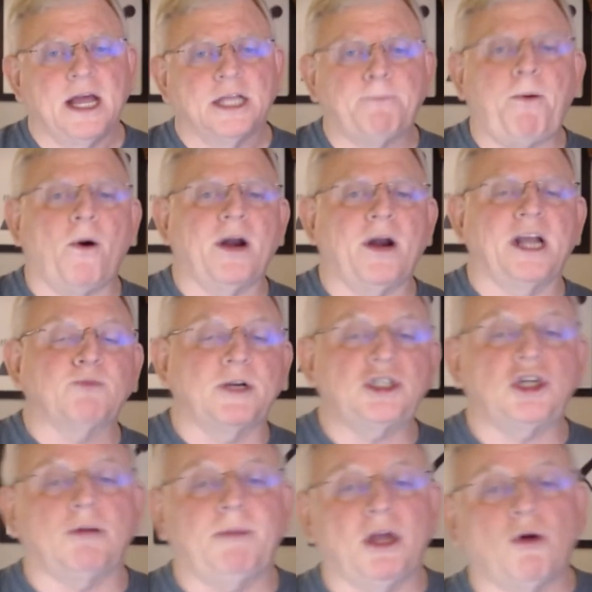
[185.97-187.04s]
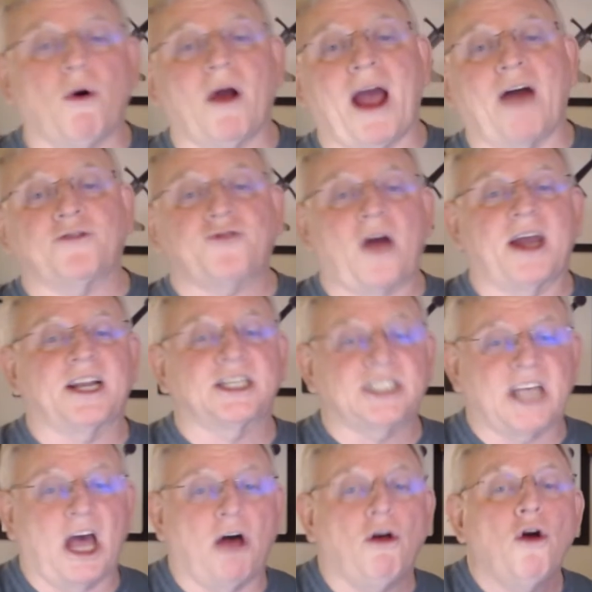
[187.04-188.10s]
The point is, we shouldn't be going out trying to
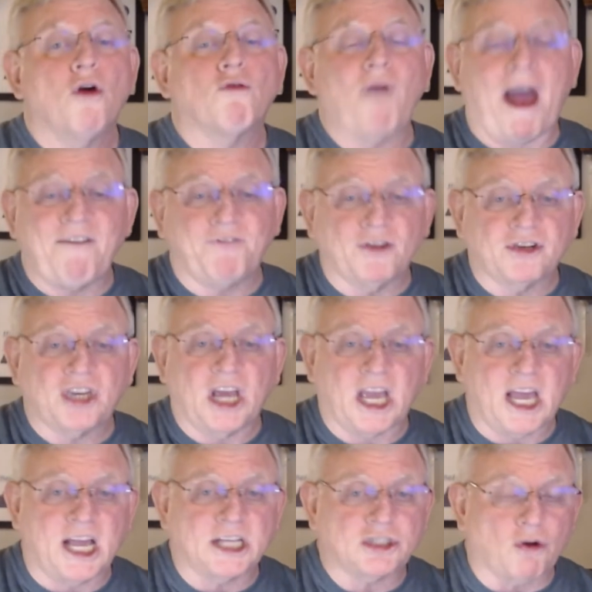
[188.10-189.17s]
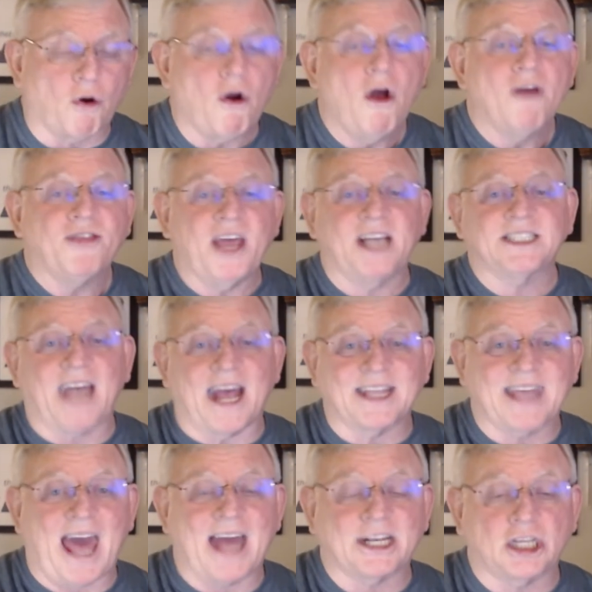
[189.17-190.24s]
sell raffle tickets or things
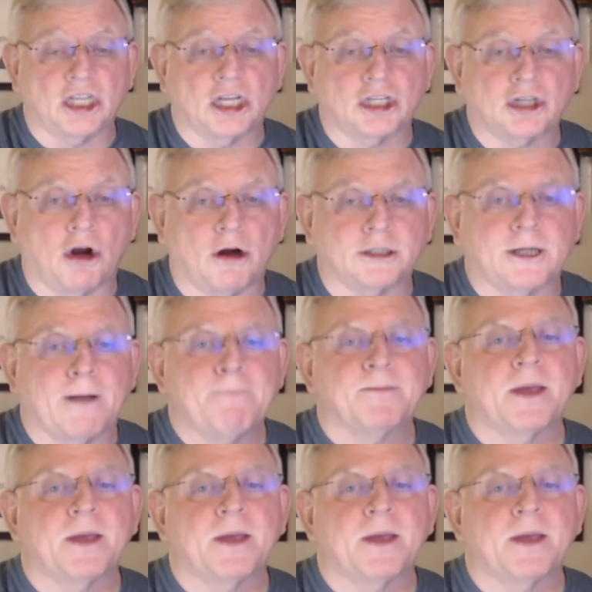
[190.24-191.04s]
like that to the church.